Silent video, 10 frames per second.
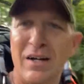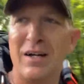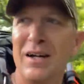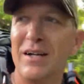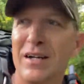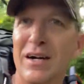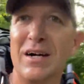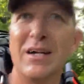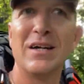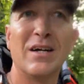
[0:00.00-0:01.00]
And uh,
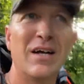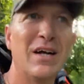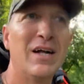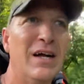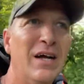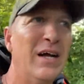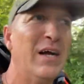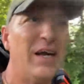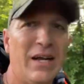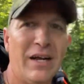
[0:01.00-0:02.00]

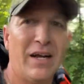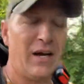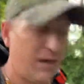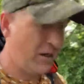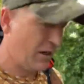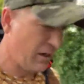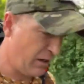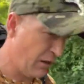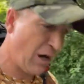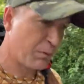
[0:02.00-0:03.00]
yeah, uh,
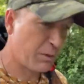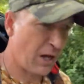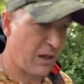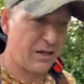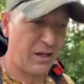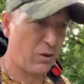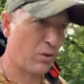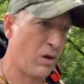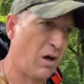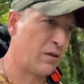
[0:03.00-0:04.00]
hospitality here was
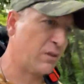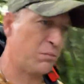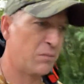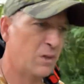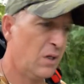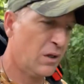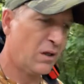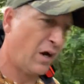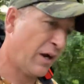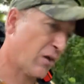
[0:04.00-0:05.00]
awesome. The
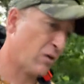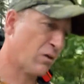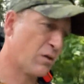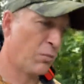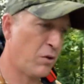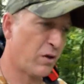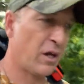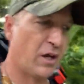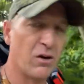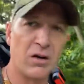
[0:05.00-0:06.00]
hiker community
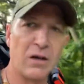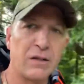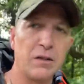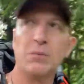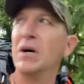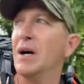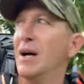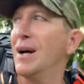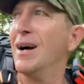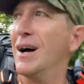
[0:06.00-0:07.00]
here is awesome.
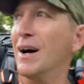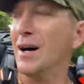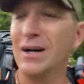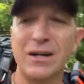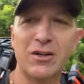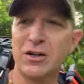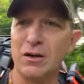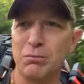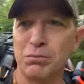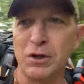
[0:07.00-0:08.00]
Uh, it's just a
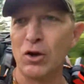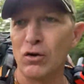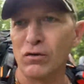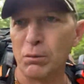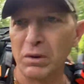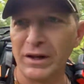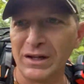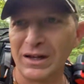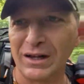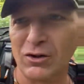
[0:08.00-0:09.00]
beautiful place. It's
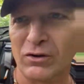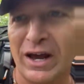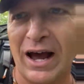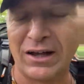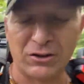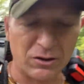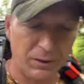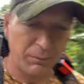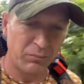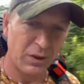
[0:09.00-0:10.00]
like a little castle,
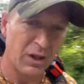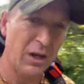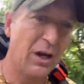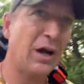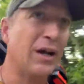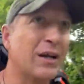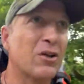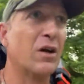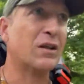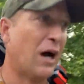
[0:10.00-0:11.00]
and it's
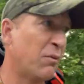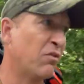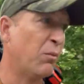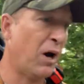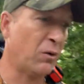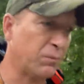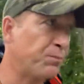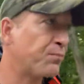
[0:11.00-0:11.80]
on top of a mountain.